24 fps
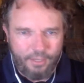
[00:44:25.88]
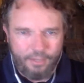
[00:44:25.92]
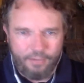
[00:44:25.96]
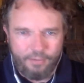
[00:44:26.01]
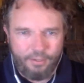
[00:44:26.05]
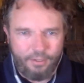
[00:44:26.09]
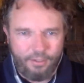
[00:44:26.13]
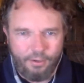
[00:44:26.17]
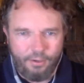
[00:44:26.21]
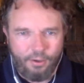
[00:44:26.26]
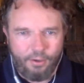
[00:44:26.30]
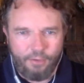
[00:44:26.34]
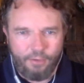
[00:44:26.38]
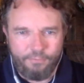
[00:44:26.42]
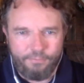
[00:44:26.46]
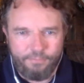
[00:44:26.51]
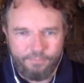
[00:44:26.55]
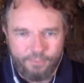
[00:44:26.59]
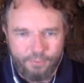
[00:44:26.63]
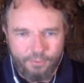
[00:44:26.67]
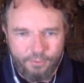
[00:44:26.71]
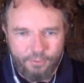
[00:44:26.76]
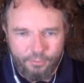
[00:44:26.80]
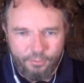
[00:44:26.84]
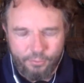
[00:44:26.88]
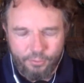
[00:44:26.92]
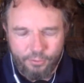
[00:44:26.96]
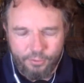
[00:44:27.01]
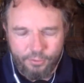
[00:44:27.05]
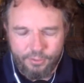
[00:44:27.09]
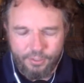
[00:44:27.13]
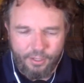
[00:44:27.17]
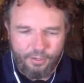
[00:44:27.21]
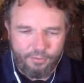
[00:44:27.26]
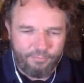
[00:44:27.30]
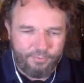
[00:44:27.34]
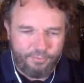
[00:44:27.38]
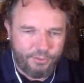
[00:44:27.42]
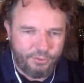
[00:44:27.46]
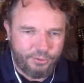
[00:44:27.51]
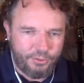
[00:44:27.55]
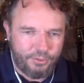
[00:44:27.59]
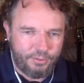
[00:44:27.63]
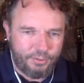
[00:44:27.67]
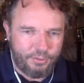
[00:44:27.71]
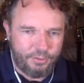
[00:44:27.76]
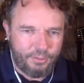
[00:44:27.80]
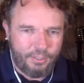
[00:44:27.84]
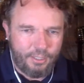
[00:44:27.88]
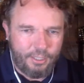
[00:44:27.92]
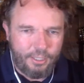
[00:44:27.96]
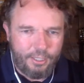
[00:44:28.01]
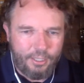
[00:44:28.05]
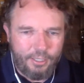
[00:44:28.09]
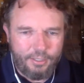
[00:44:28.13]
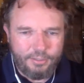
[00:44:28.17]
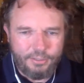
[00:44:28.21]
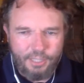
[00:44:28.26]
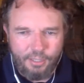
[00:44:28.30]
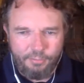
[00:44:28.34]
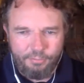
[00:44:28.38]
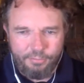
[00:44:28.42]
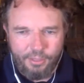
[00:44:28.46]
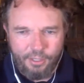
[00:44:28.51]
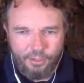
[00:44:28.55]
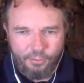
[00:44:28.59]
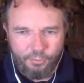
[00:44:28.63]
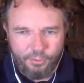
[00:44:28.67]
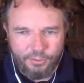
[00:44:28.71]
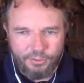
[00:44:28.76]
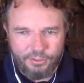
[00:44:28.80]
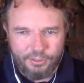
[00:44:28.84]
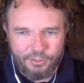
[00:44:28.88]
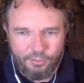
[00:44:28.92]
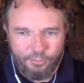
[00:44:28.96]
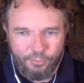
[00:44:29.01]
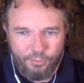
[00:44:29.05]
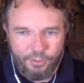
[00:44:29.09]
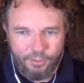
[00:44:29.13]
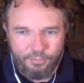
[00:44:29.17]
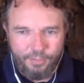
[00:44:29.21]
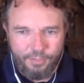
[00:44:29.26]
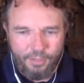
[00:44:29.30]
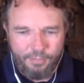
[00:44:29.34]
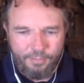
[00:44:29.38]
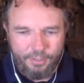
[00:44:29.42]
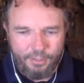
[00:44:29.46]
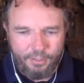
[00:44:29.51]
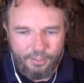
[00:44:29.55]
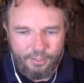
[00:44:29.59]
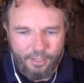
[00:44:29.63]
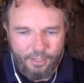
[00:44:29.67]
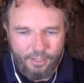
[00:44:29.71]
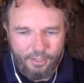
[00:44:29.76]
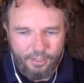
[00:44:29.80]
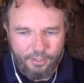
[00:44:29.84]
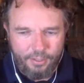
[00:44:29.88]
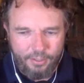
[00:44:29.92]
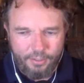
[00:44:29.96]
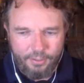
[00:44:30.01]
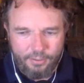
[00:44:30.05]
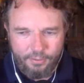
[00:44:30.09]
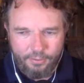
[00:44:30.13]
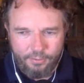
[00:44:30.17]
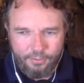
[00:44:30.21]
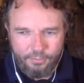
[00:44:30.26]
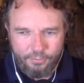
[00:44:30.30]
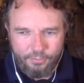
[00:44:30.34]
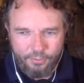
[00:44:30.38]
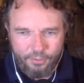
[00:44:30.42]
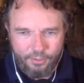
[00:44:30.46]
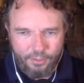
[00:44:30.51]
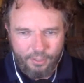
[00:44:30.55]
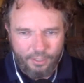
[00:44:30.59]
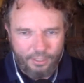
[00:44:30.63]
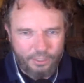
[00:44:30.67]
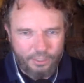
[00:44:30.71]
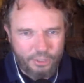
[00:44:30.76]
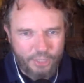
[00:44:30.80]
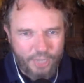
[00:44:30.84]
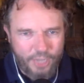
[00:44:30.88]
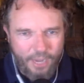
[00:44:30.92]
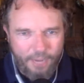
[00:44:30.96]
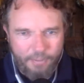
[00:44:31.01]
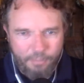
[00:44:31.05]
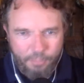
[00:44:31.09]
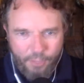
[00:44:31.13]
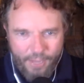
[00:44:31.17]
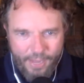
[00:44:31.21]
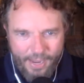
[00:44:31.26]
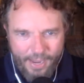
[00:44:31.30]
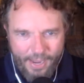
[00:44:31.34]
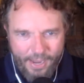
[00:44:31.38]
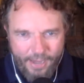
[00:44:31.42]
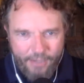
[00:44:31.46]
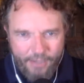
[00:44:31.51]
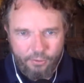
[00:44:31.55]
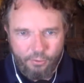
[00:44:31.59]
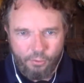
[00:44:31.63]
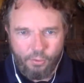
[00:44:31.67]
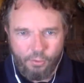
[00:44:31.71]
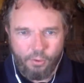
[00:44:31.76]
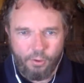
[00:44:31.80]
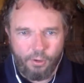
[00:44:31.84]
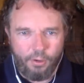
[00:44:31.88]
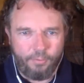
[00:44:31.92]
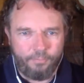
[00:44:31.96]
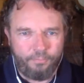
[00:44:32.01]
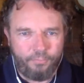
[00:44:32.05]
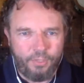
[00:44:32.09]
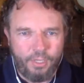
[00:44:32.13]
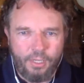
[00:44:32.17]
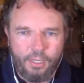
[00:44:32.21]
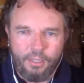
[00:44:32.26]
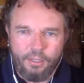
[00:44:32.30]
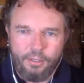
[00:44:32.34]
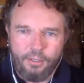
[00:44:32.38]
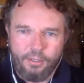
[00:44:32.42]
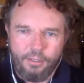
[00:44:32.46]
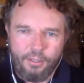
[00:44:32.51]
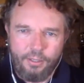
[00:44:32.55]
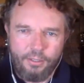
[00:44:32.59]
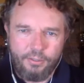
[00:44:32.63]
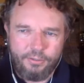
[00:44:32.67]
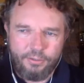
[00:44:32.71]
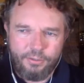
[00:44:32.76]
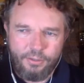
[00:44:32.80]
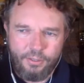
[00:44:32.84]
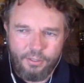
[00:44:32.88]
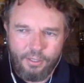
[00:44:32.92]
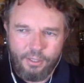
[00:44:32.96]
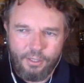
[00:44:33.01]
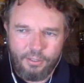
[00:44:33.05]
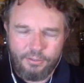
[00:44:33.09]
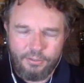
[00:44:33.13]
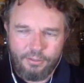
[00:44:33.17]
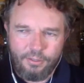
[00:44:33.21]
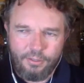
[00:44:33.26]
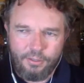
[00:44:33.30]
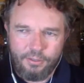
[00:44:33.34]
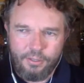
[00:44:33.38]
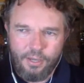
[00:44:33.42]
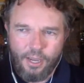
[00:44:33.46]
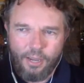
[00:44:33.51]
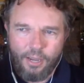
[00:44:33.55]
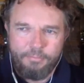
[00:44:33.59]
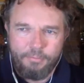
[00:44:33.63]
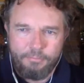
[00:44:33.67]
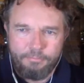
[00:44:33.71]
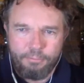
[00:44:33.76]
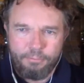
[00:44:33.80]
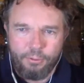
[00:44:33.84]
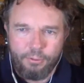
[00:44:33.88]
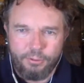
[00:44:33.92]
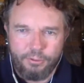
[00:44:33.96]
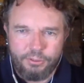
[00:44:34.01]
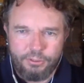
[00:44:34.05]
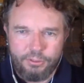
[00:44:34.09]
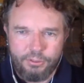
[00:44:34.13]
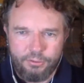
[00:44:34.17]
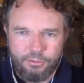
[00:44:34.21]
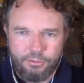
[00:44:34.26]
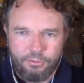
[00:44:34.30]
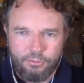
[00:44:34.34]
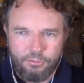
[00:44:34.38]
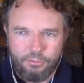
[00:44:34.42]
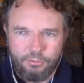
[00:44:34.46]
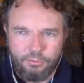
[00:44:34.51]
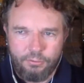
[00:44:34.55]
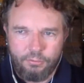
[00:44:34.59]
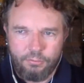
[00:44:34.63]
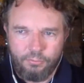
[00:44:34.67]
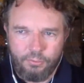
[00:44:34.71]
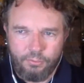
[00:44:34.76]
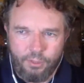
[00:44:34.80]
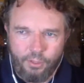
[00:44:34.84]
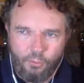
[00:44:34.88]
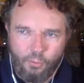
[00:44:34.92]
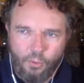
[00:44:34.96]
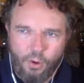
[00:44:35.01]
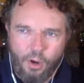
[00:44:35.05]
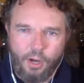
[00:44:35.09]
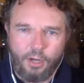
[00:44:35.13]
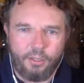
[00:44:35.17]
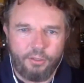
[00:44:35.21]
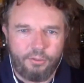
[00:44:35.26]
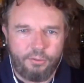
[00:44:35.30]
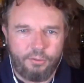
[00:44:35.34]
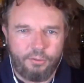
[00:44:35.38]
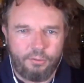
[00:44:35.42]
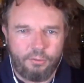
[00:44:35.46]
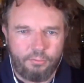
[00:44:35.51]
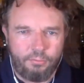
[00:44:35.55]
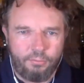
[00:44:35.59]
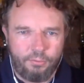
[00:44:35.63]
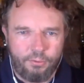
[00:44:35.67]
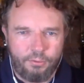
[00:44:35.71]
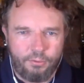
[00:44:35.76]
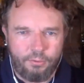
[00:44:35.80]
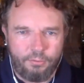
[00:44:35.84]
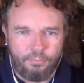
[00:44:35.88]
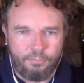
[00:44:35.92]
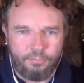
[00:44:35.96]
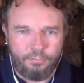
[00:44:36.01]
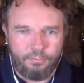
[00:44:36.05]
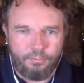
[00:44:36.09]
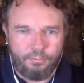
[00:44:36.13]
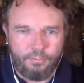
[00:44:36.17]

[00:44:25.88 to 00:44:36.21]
eh, on film or television. Same thing with someone maybe like uh, with like Jack Black, or it's it's the type of person who, when they walk into a room,